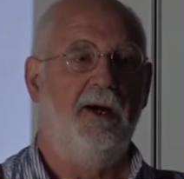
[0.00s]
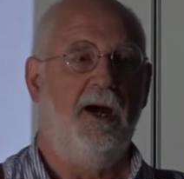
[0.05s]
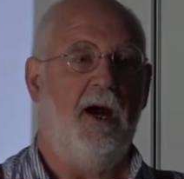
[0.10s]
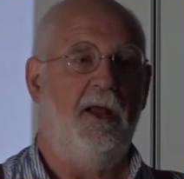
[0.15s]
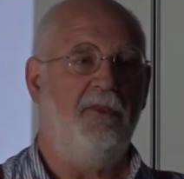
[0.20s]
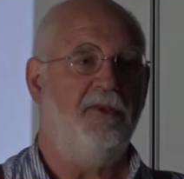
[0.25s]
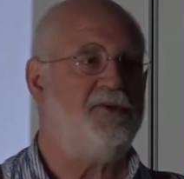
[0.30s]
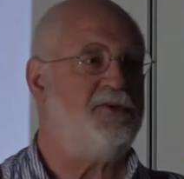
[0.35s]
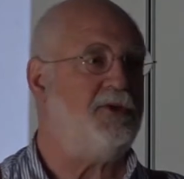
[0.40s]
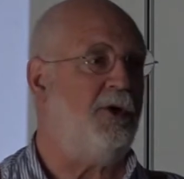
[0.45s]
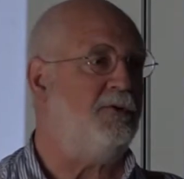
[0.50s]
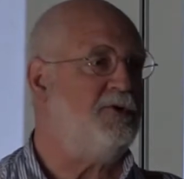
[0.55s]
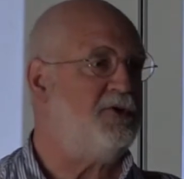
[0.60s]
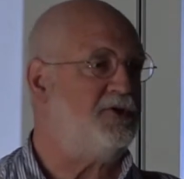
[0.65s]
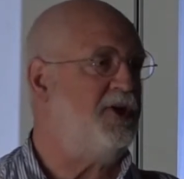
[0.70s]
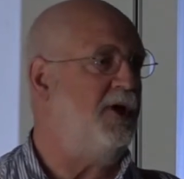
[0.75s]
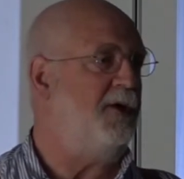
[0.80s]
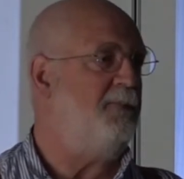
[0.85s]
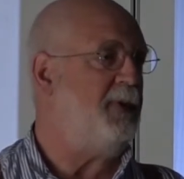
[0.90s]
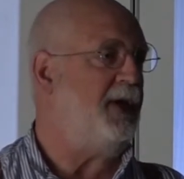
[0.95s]
and the soldiers
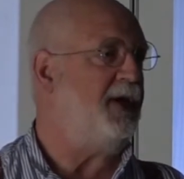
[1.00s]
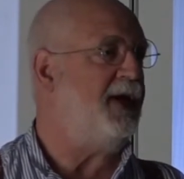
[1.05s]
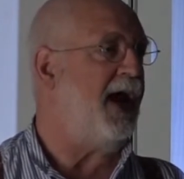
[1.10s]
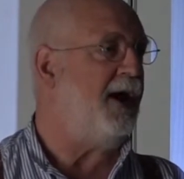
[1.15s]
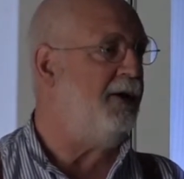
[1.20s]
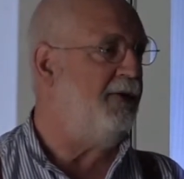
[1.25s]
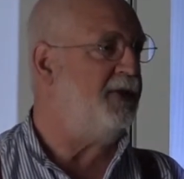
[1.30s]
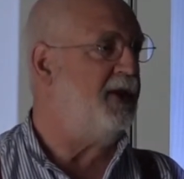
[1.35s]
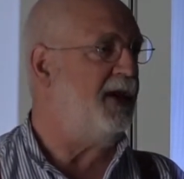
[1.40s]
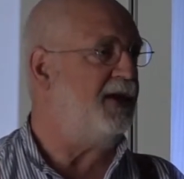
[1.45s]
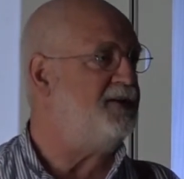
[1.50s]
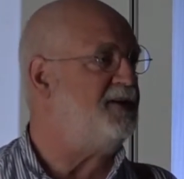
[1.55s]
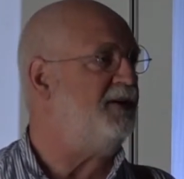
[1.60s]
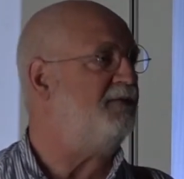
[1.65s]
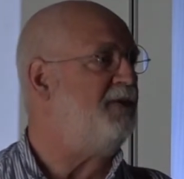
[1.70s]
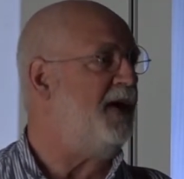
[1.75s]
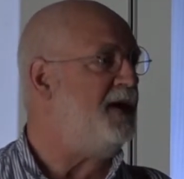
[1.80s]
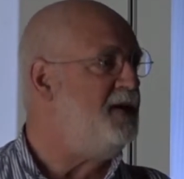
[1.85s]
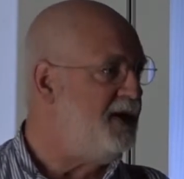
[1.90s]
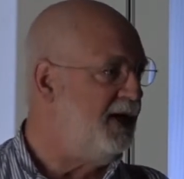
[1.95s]
that had been out there
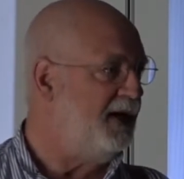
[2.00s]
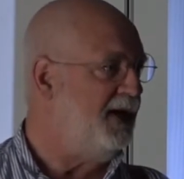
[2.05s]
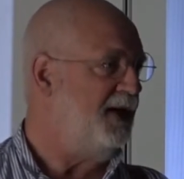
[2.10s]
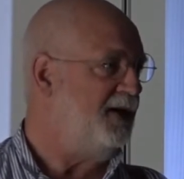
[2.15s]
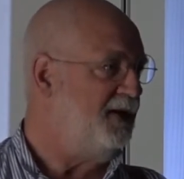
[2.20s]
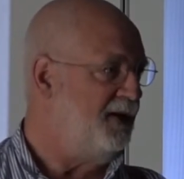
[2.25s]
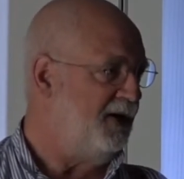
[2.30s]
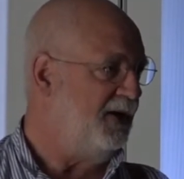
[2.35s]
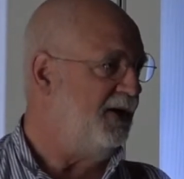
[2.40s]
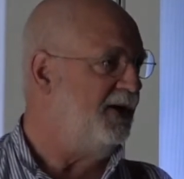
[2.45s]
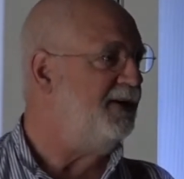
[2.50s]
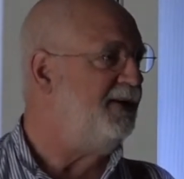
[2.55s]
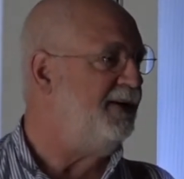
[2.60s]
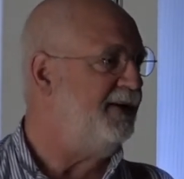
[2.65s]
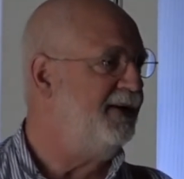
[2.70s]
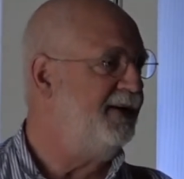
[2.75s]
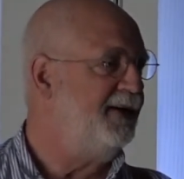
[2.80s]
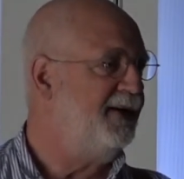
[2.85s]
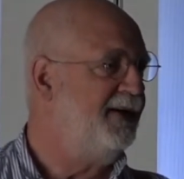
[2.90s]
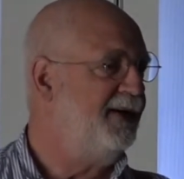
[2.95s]
defending India
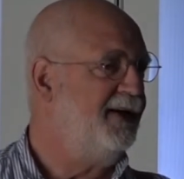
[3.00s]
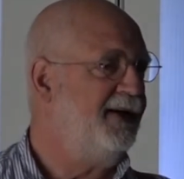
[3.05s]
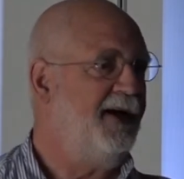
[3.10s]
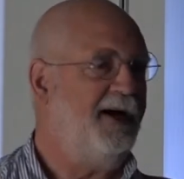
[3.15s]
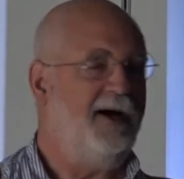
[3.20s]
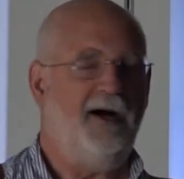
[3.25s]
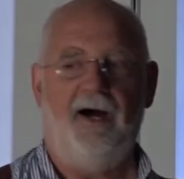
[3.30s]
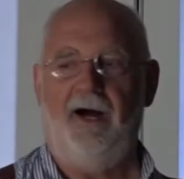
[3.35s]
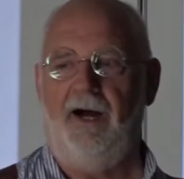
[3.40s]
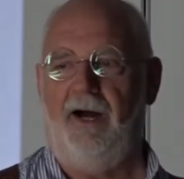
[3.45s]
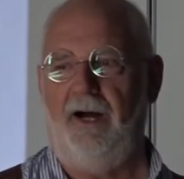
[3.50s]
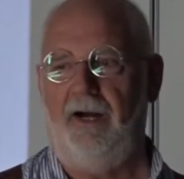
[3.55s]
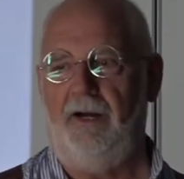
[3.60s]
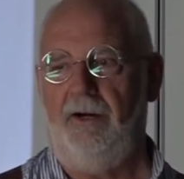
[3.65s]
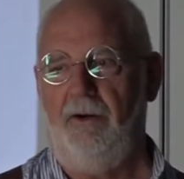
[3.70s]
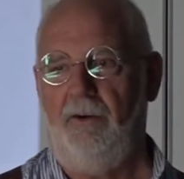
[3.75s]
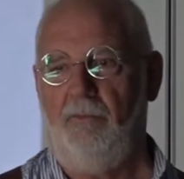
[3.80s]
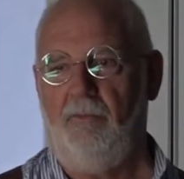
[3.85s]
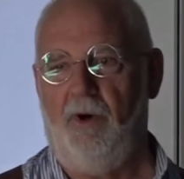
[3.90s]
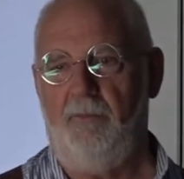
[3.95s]

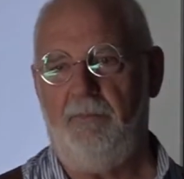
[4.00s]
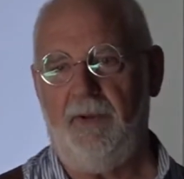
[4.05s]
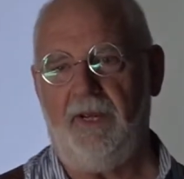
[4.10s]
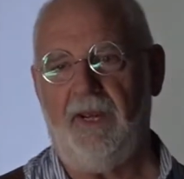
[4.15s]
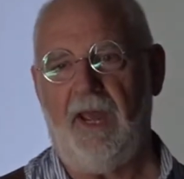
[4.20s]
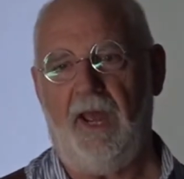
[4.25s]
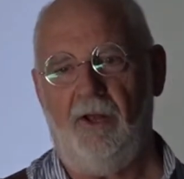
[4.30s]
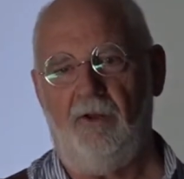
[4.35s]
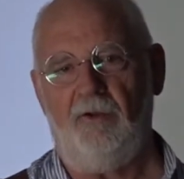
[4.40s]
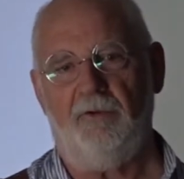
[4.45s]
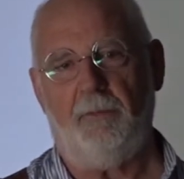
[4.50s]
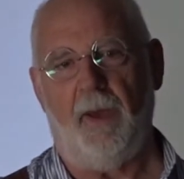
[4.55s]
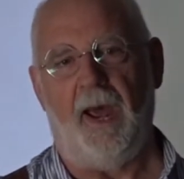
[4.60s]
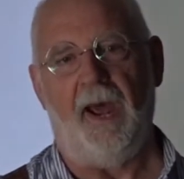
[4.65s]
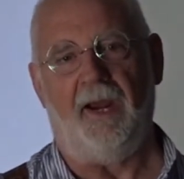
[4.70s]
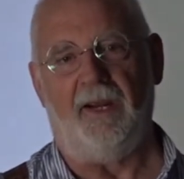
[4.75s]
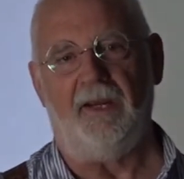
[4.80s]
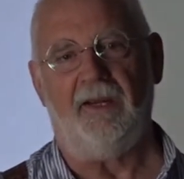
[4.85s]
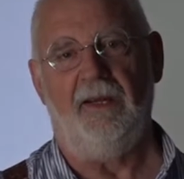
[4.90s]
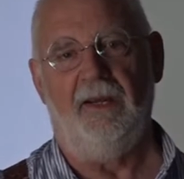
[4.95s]
were being held
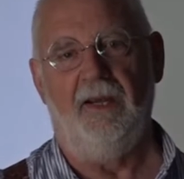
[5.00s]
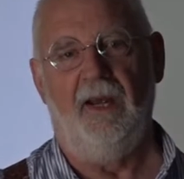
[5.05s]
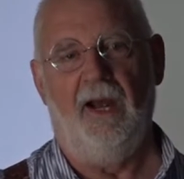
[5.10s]
back.